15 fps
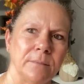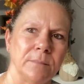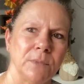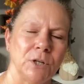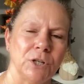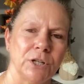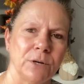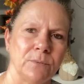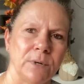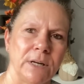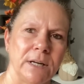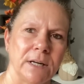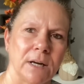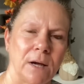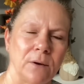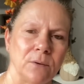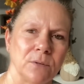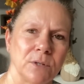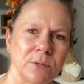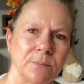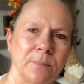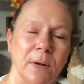You don't need
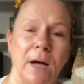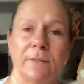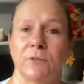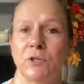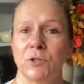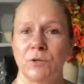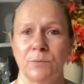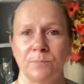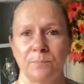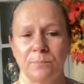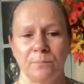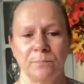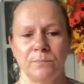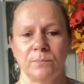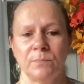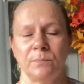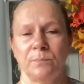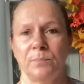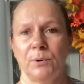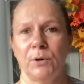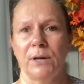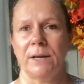loads. I've just
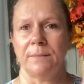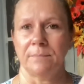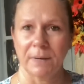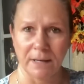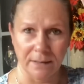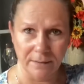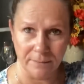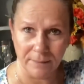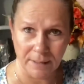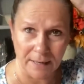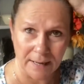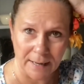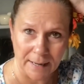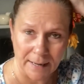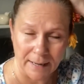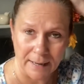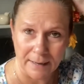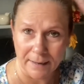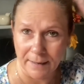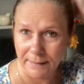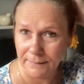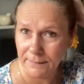put it in my hair,
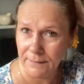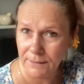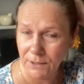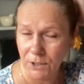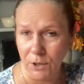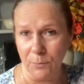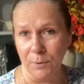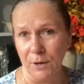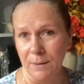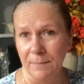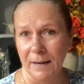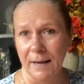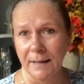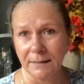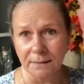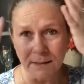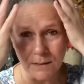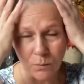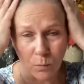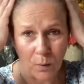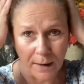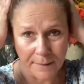you know, put it in my hands,
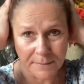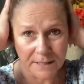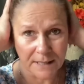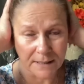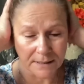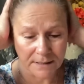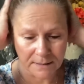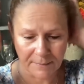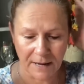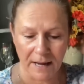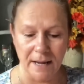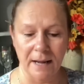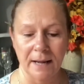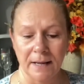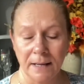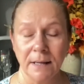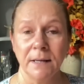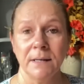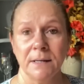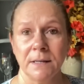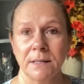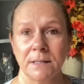wiped it into my hair.
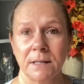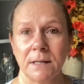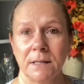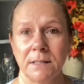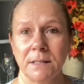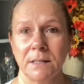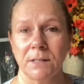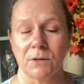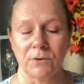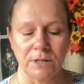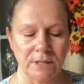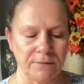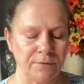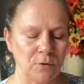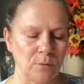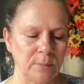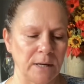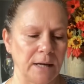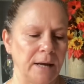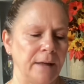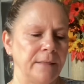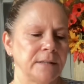It is a greasy
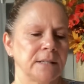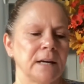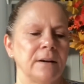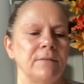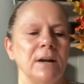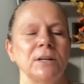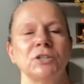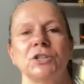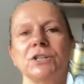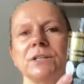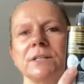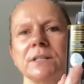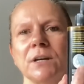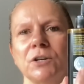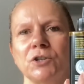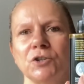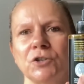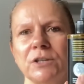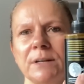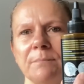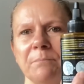formula, and the directions are just in